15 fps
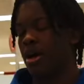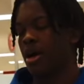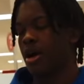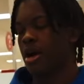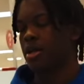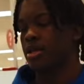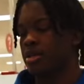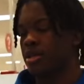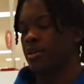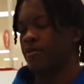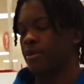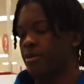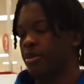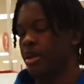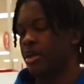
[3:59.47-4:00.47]
I got a
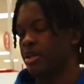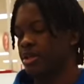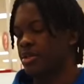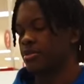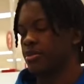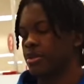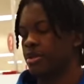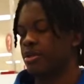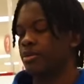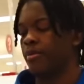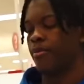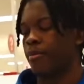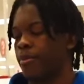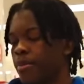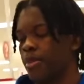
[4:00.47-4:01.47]
different playlist,
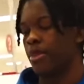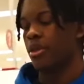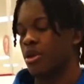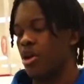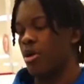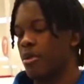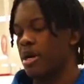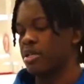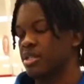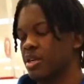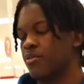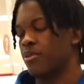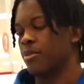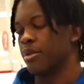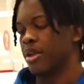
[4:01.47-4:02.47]
but on my
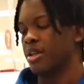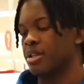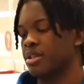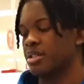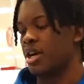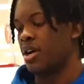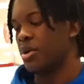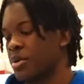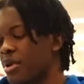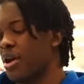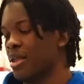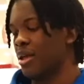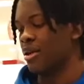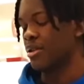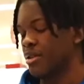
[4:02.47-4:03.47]
different playlist, I don't
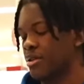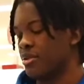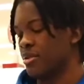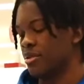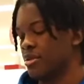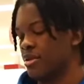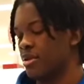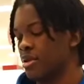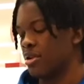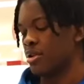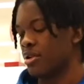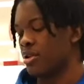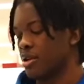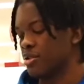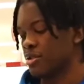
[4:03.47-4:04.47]
got like no
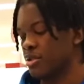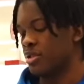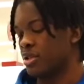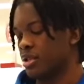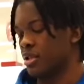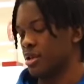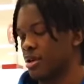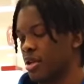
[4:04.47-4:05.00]
country shit though.